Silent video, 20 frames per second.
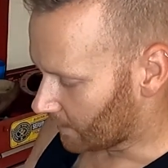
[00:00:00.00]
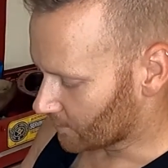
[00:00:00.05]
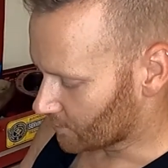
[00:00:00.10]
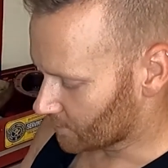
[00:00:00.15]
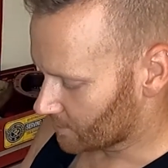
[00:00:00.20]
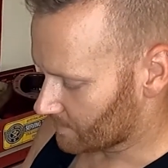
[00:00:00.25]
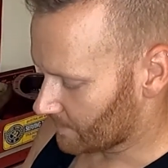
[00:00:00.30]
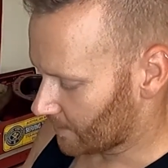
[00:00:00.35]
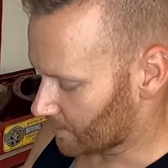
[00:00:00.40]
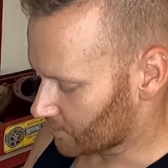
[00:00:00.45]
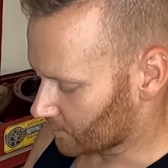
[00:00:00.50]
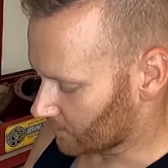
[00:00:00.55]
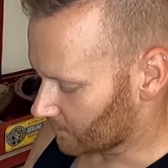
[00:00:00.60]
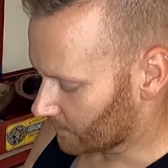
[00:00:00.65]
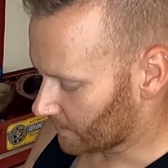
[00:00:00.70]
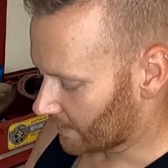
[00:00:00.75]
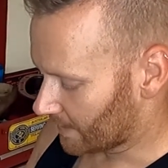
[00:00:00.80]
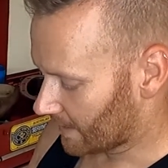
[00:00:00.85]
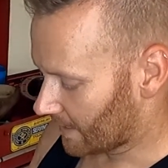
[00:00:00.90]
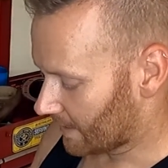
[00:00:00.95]
just to make sure that
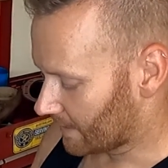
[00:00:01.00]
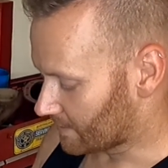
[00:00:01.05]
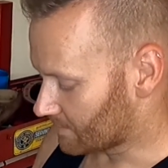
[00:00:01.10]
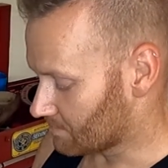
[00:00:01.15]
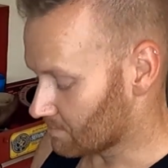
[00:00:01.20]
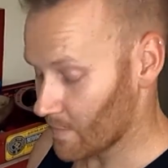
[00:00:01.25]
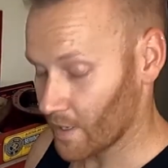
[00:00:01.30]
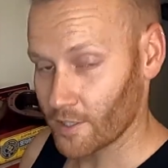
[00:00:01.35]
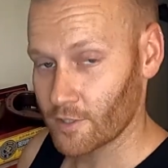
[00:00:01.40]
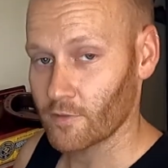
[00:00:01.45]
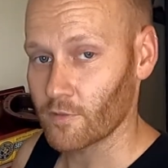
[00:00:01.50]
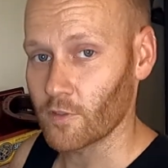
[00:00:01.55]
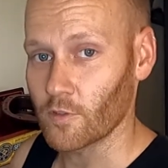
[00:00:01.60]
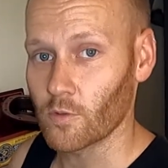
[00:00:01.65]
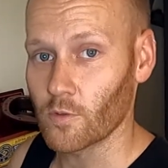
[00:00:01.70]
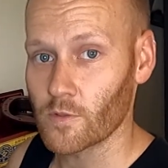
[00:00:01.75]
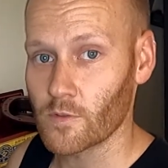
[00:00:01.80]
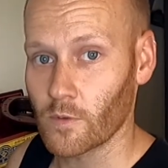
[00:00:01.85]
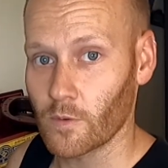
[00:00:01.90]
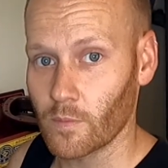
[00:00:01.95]
we get out as much
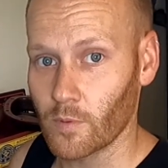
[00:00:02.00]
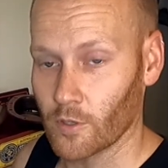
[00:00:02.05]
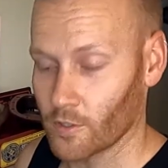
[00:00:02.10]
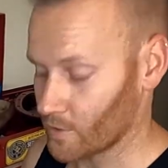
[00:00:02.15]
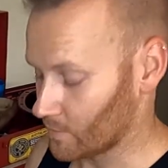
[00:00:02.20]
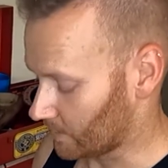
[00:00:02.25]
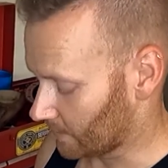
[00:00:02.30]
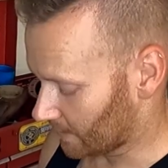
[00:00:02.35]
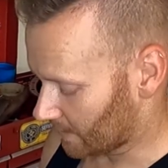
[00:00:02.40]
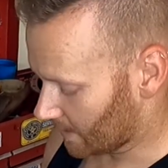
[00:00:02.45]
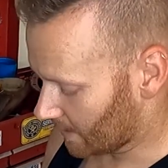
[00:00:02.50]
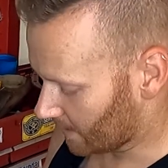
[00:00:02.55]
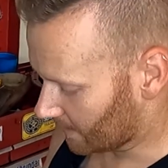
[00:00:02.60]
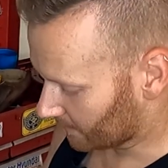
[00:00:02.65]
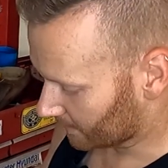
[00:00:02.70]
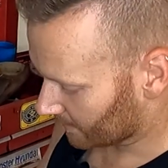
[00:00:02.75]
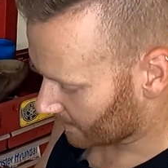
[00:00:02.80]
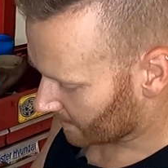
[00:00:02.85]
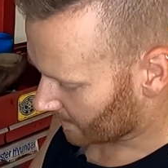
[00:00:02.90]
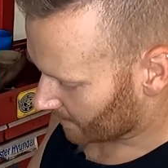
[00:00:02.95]
fluid as we possibly can.